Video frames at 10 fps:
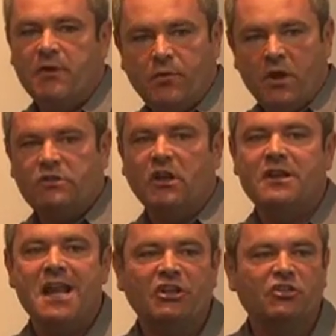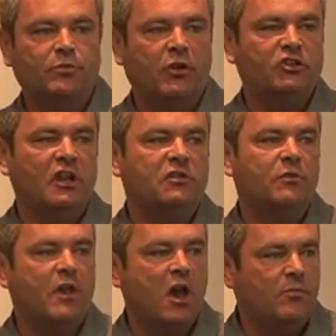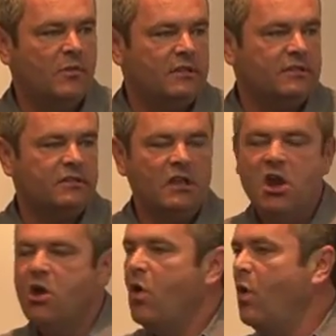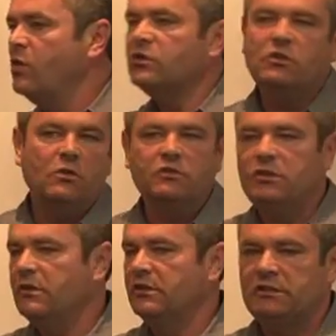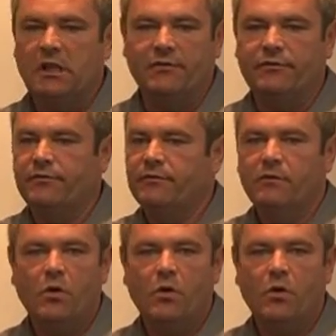we've worked on national projects with the homeless, all sorts of good stuff,